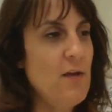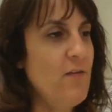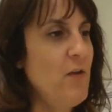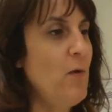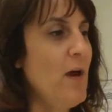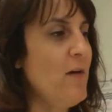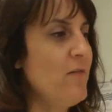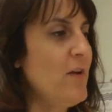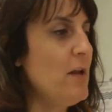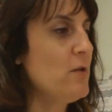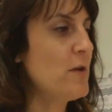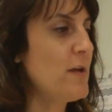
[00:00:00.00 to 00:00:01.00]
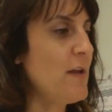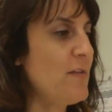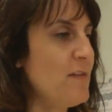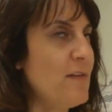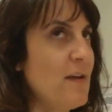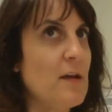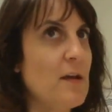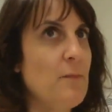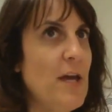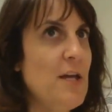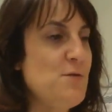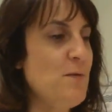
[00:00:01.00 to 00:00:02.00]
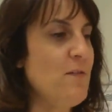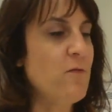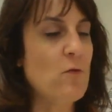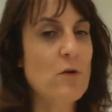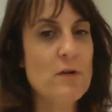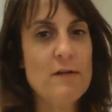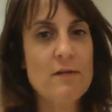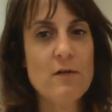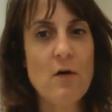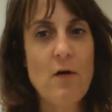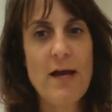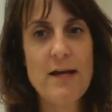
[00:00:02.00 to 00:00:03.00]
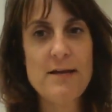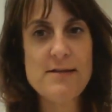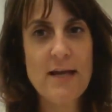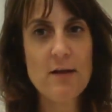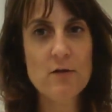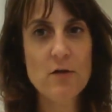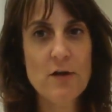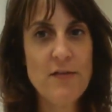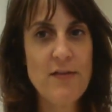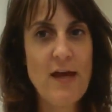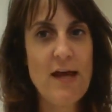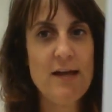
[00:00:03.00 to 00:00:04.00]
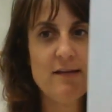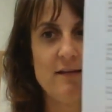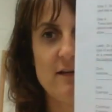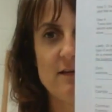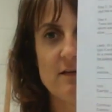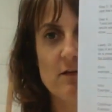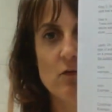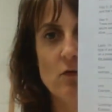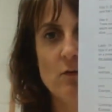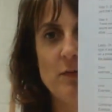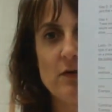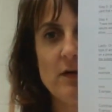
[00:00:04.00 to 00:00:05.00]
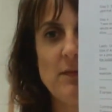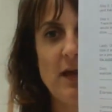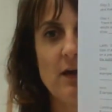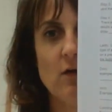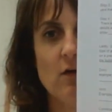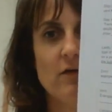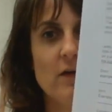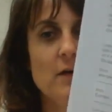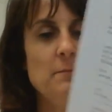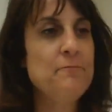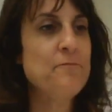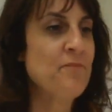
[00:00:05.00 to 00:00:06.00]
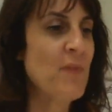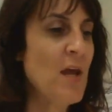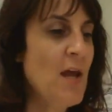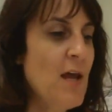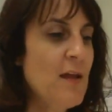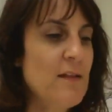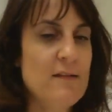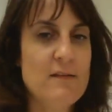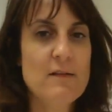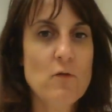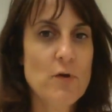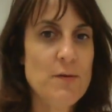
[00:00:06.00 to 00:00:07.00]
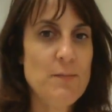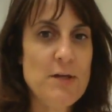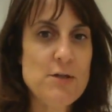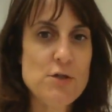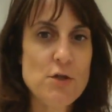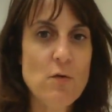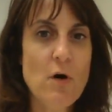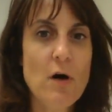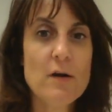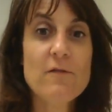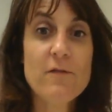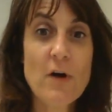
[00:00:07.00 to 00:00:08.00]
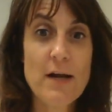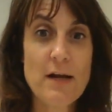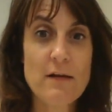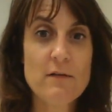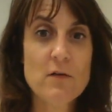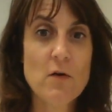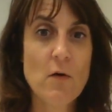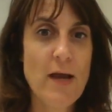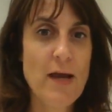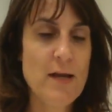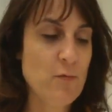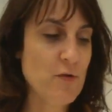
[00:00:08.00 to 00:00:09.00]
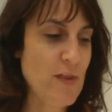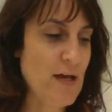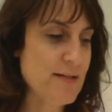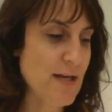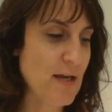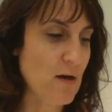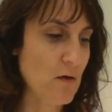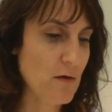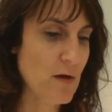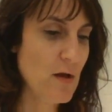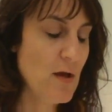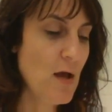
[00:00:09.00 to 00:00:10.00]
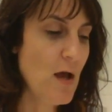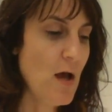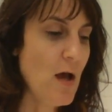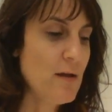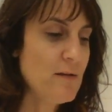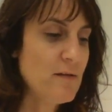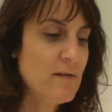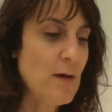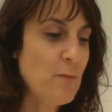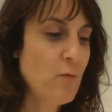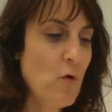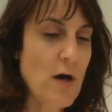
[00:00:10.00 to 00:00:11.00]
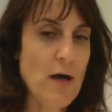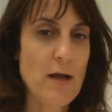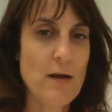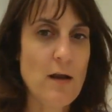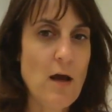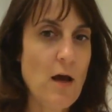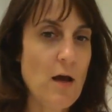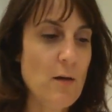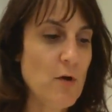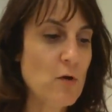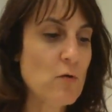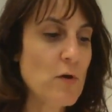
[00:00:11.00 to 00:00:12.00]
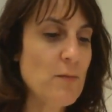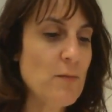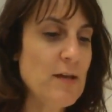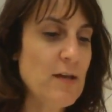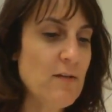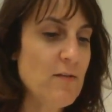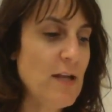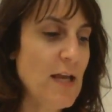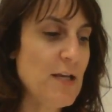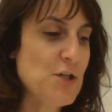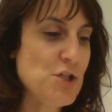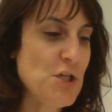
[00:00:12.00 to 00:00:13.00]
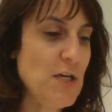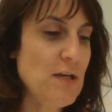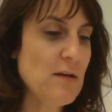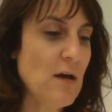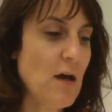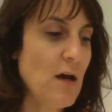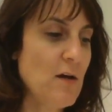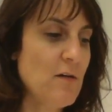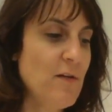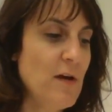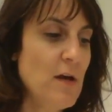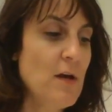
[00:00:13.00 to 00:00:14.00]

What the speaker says: if you have not looked at the second page before, let's go ahead and take a look at that. It says School Building Makeover. This is going to be due on Friday, so go ahead and put that down. Step 1, you're going to be given a sheet of